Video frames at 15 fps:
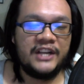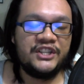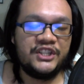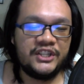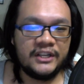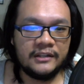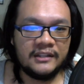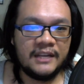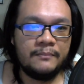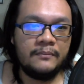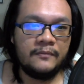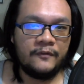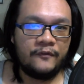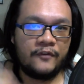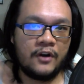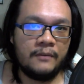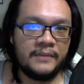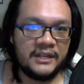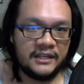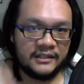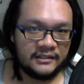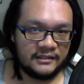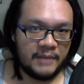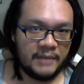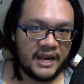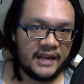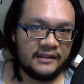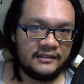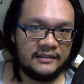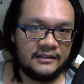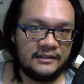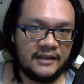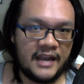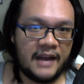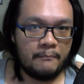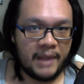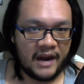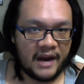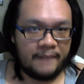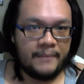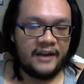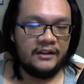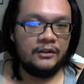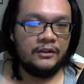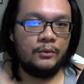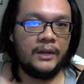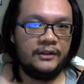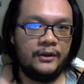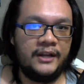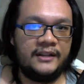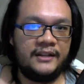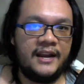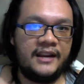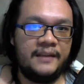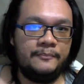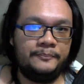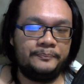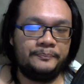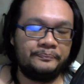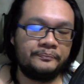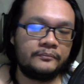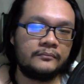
can shield him from his base and backpedal while you attack him.